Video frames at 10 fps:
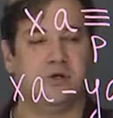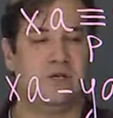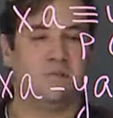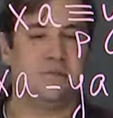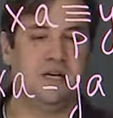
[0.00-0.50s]

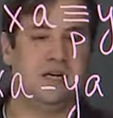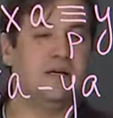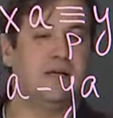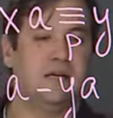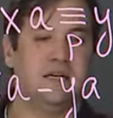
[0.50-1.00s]
should be
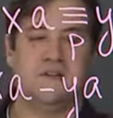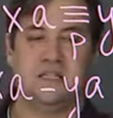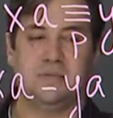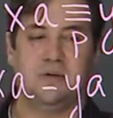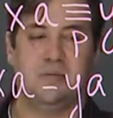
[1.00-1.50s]

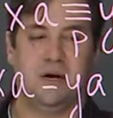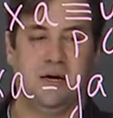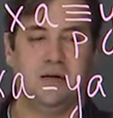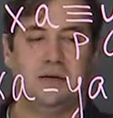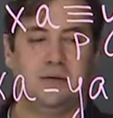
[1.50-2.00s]
divisible
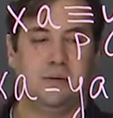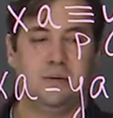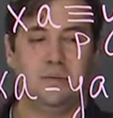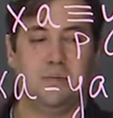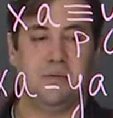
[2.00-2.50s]
by
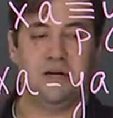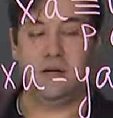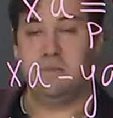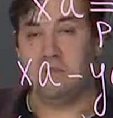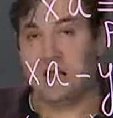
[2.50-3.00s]

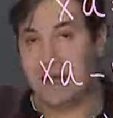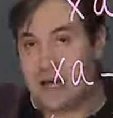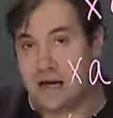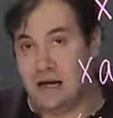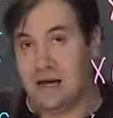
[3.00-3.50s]
p.
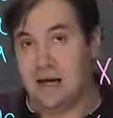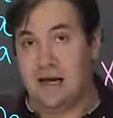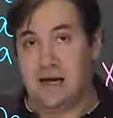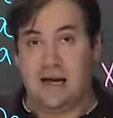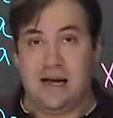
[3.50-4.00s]

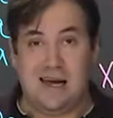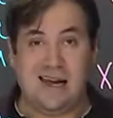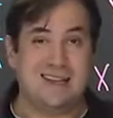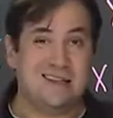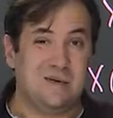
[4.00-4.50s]

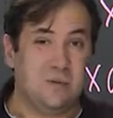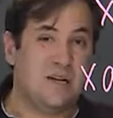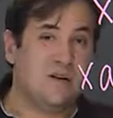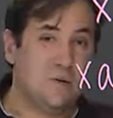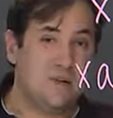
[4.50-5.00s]
And we
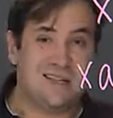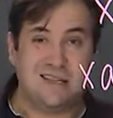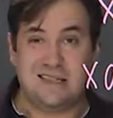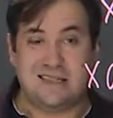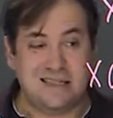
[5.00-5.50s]
know that
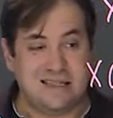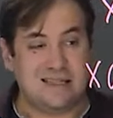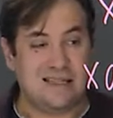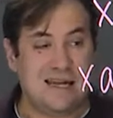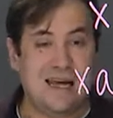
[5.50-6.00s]

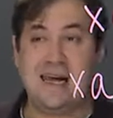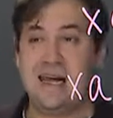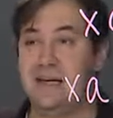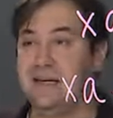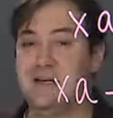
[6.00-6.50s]
since
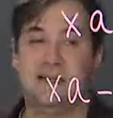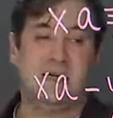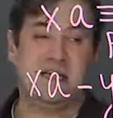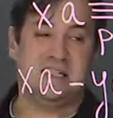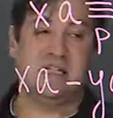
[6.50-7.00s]
a
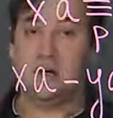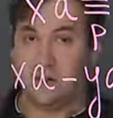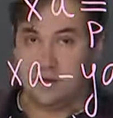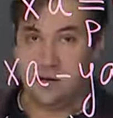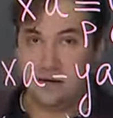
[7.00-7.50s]
is
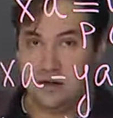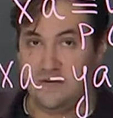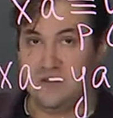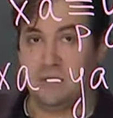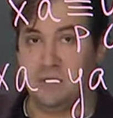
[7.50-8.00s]
not
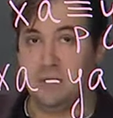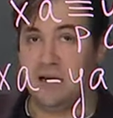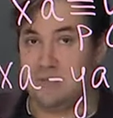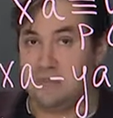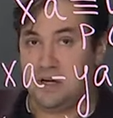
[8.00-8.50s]
divisible
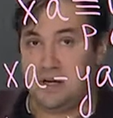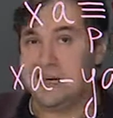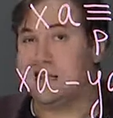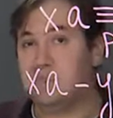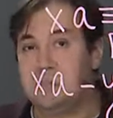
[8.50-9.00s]
by p
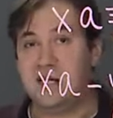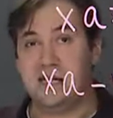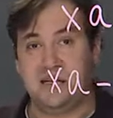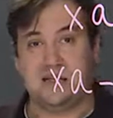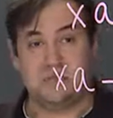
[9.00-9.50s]
and p
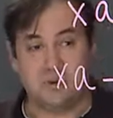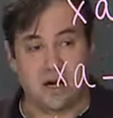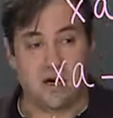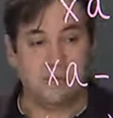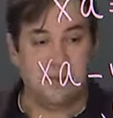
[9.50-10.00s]
is
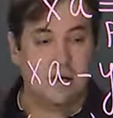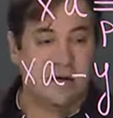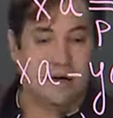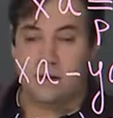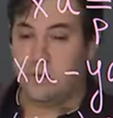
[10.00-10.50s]
prime,
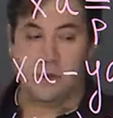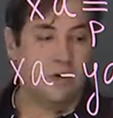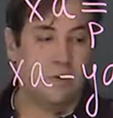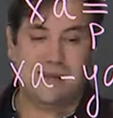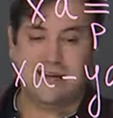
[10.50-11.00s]
we
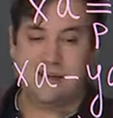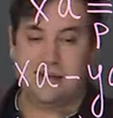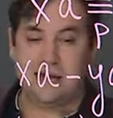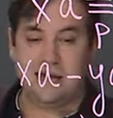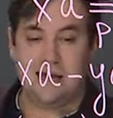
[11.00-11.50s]
know
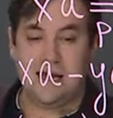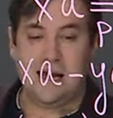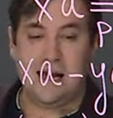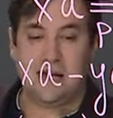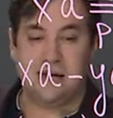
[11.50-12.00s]
that
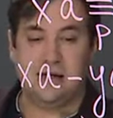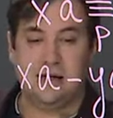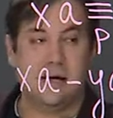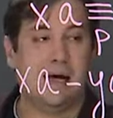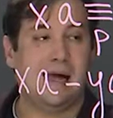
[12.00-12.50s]
a
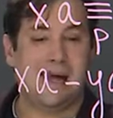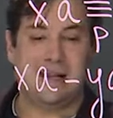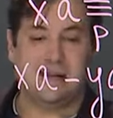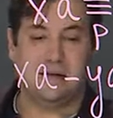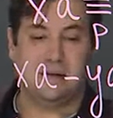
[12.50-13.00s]

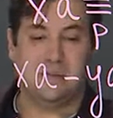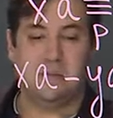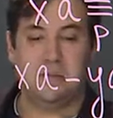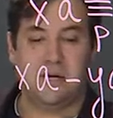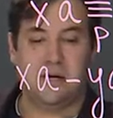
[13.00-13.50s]
and
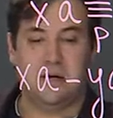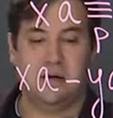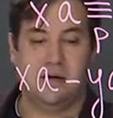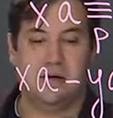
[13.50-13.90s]
p